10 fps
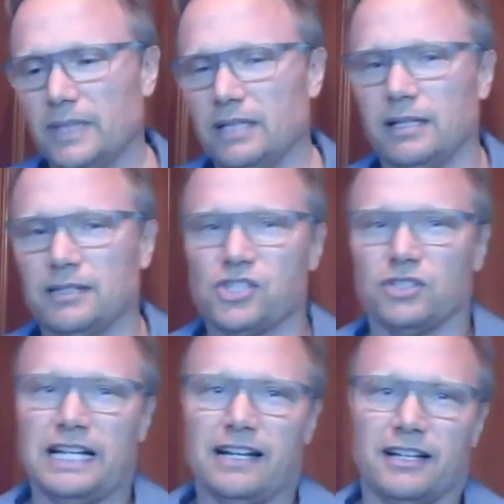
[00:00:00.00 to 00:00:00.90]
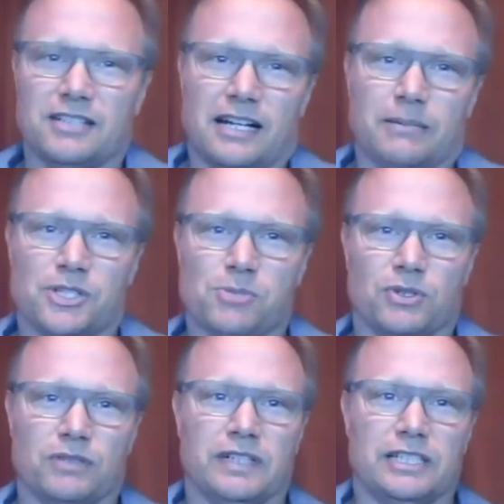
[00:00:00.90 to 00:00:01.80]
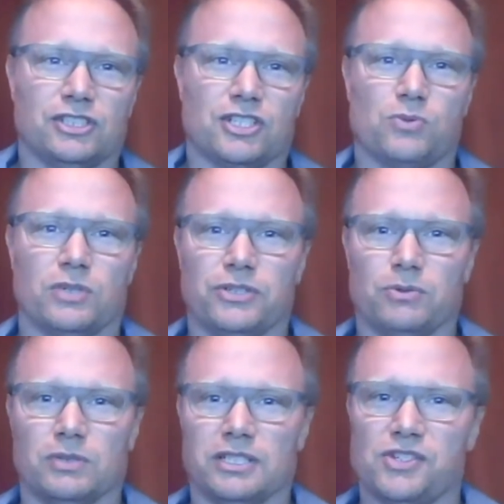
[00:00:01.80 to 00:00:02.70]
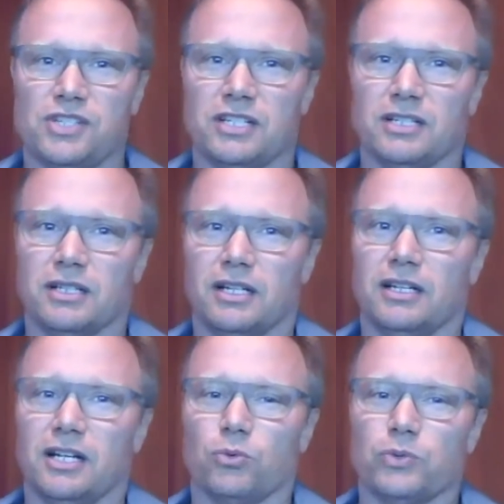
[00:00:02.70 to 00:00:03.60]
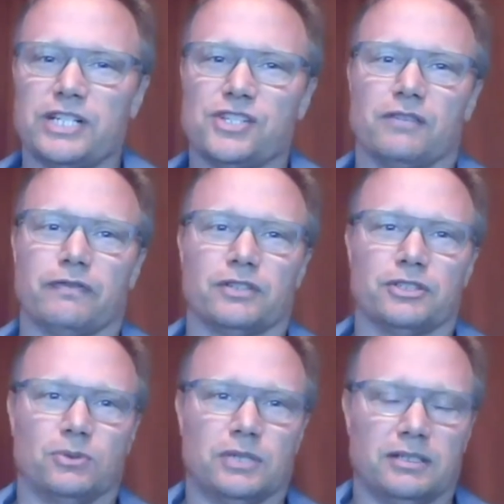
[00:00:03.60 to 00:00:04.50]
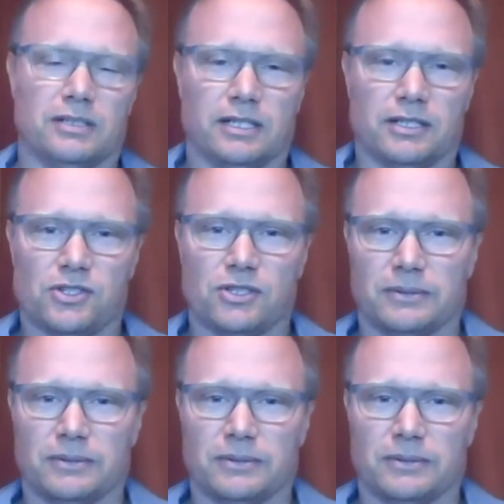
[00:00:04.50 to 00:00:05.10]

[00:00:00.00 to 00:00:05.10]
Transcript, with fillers: Uh, so yeah, autonomous motivation is where you really see a, a reason for doing things.